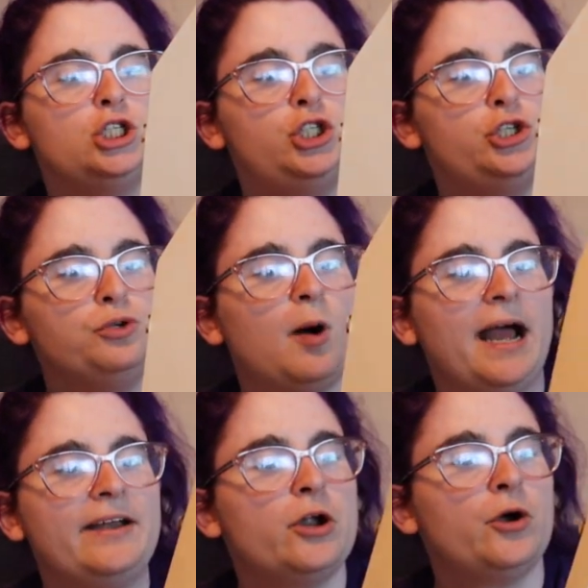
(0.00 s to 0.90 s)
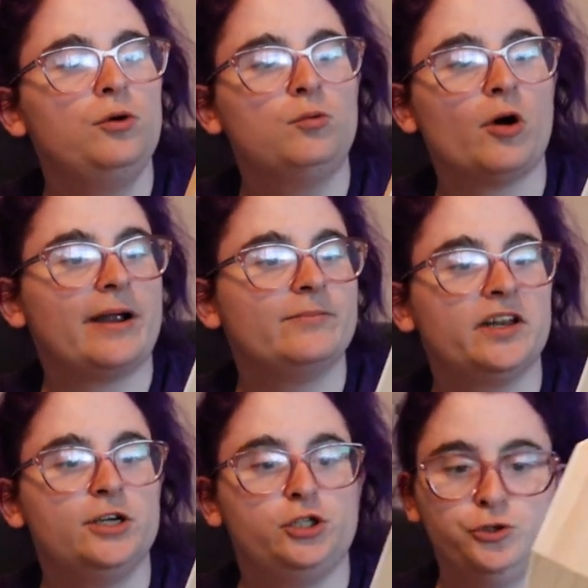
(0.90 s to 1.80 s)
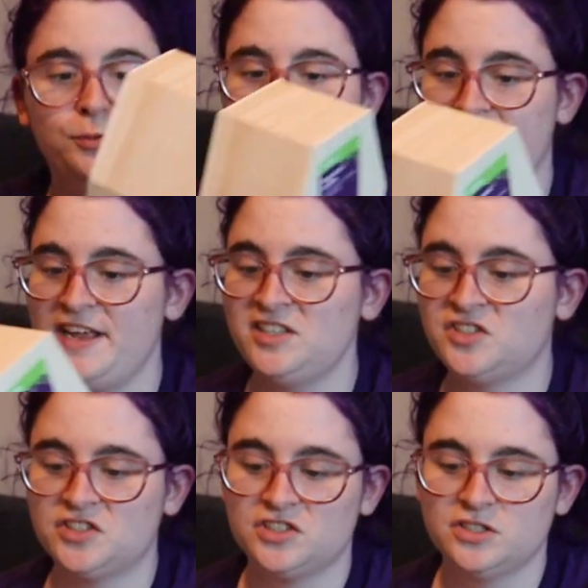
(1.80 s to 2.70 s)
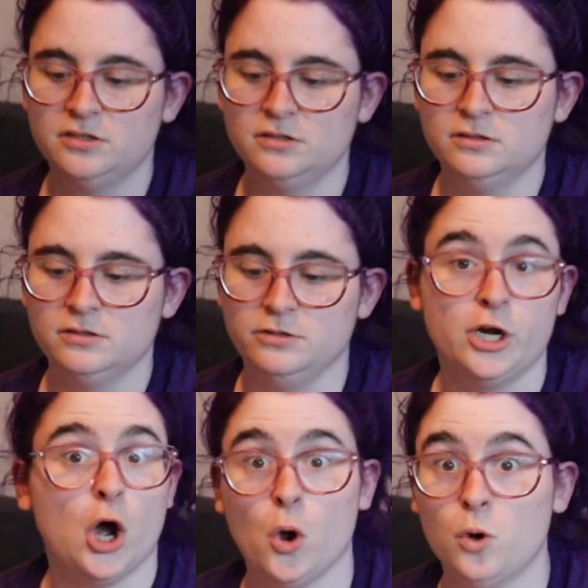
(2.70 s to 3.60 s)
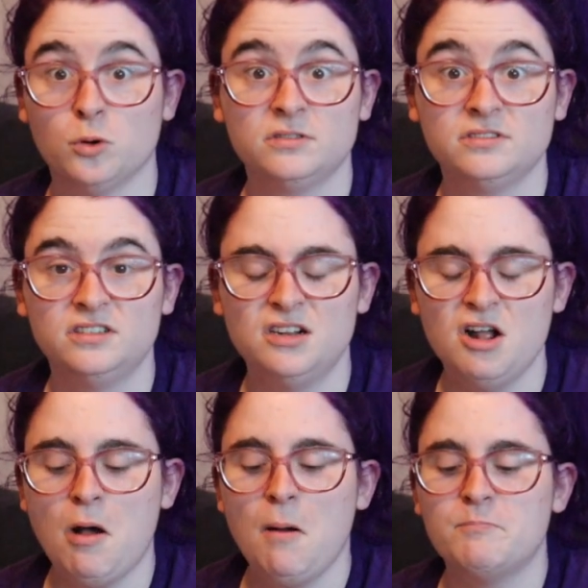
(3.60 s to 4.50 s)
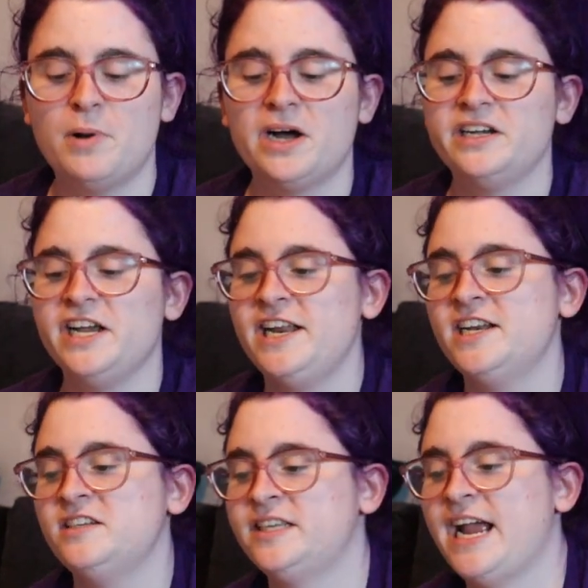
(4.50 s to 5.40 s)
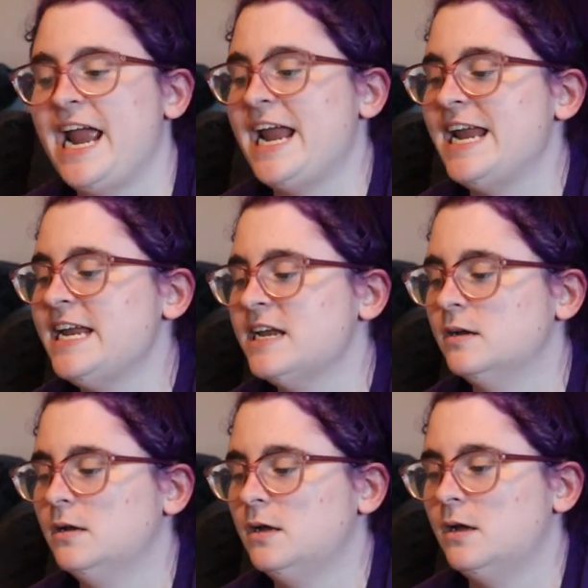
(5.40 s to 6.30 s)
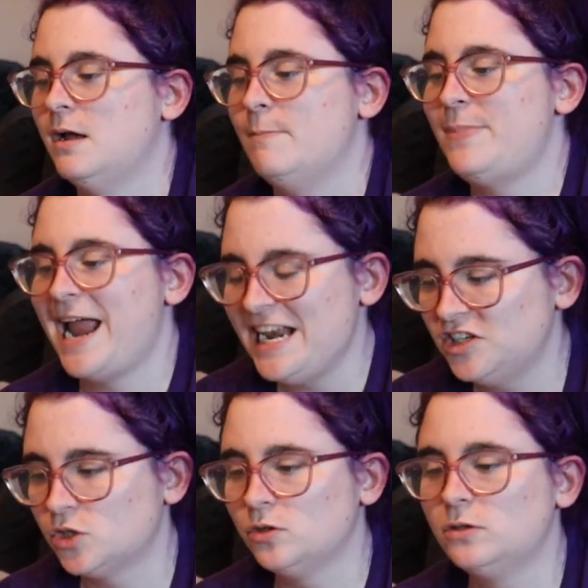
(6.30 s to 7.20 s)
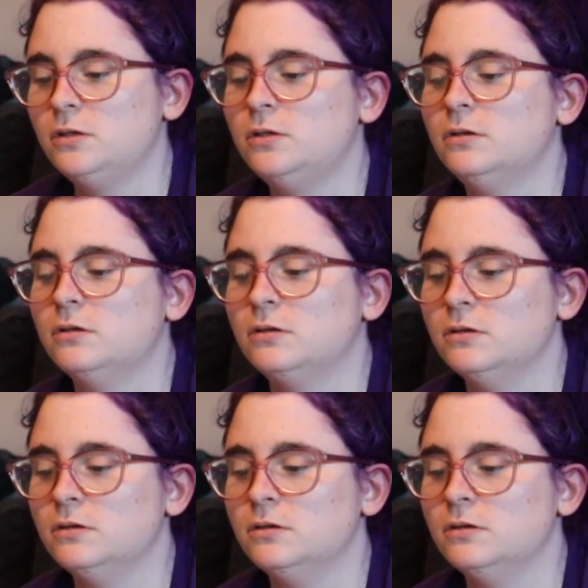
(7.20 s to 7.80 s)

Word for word: Do I know what I'm gonna do with this? No. But it is a paintable,